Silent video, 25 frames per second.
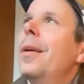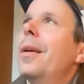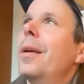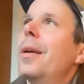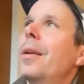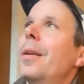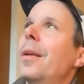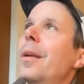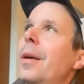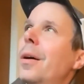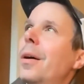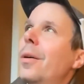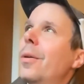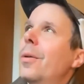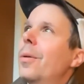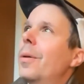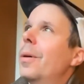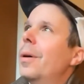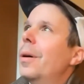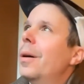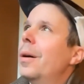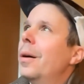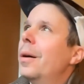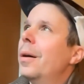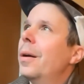You
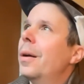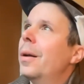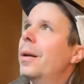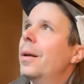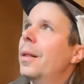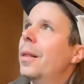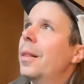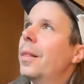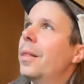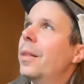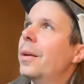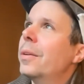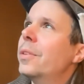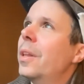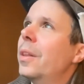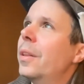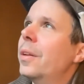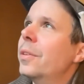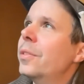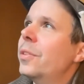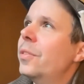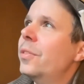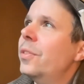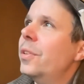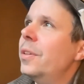know,
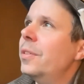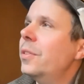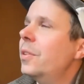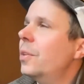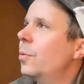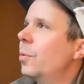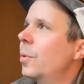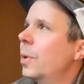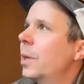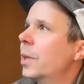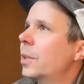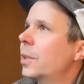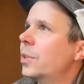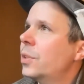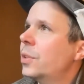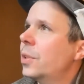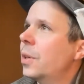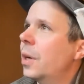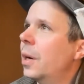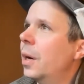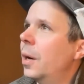there's a sense in which